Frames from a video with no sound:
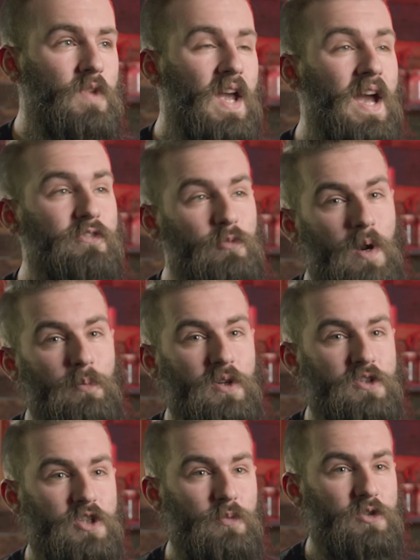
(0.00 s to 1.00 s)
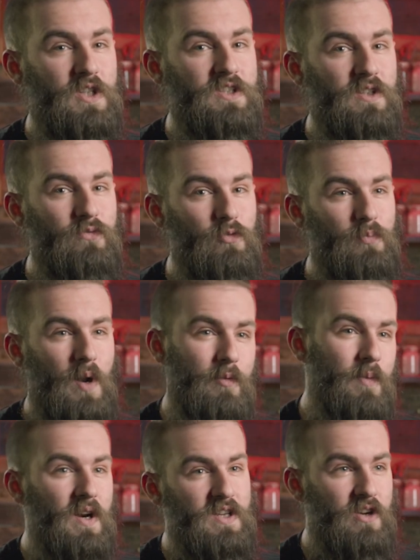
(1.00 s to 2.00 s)
After my apprenticeship, which I did for probably
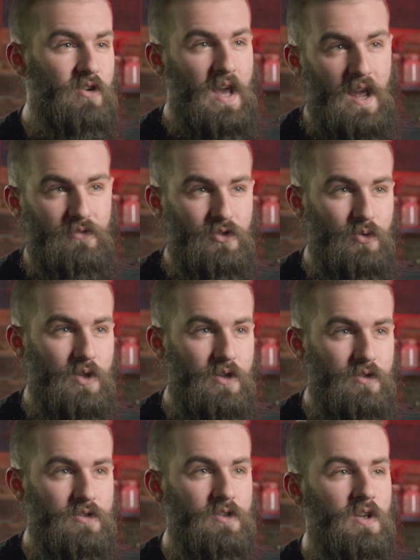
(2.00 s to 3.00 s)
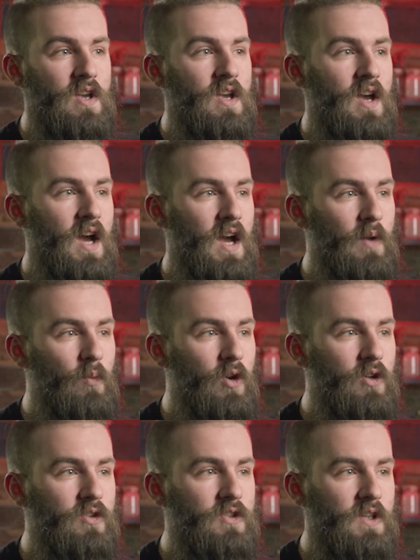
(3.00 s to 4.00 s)
about 1.5 to 2 years, I
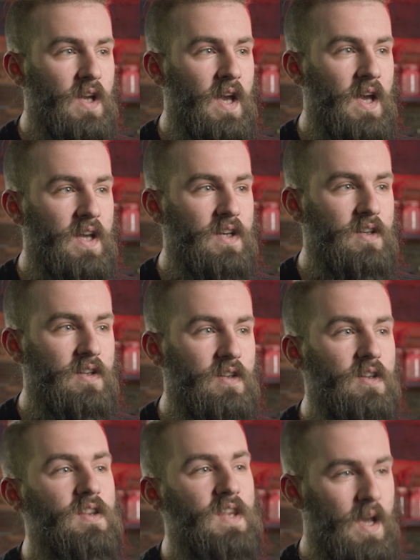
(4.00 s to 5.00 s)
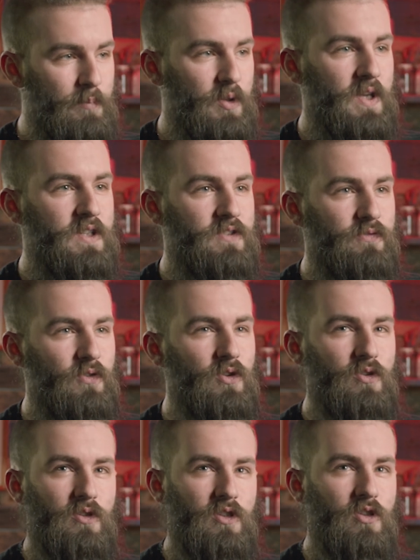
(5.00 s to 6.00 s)
worked at that place
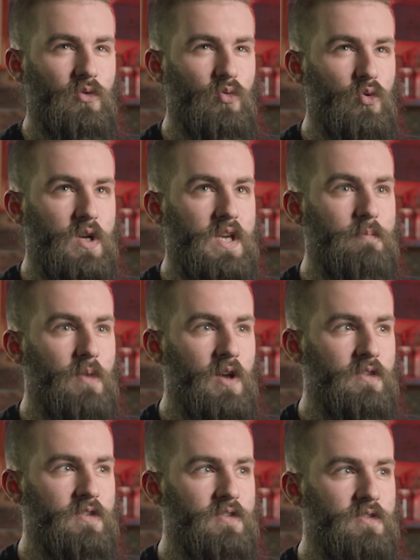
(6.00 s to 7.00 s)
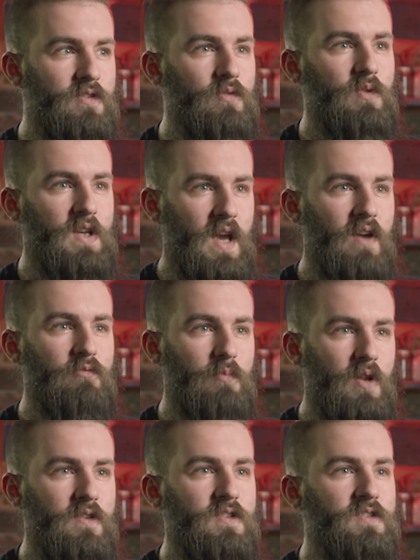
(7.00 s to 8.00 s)
for 3.5
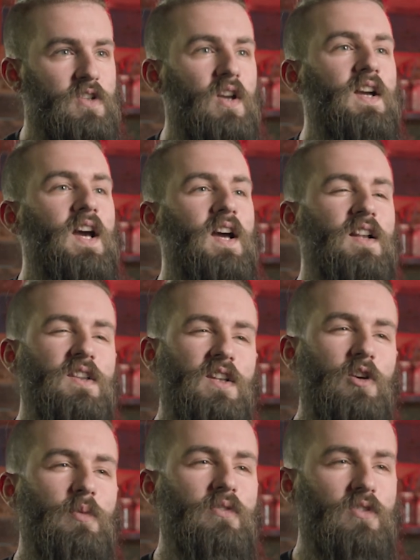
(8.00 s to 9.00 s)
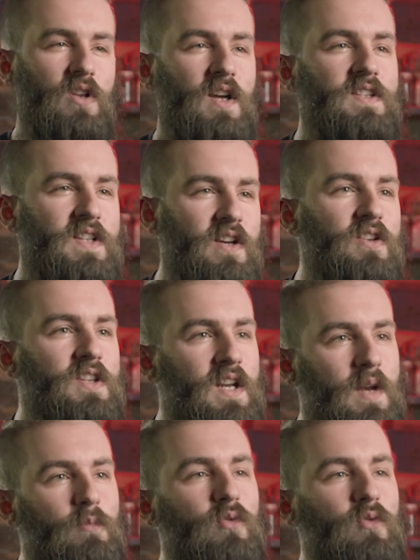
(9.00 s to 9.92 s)
months until I got a little bit of a clientele, and then I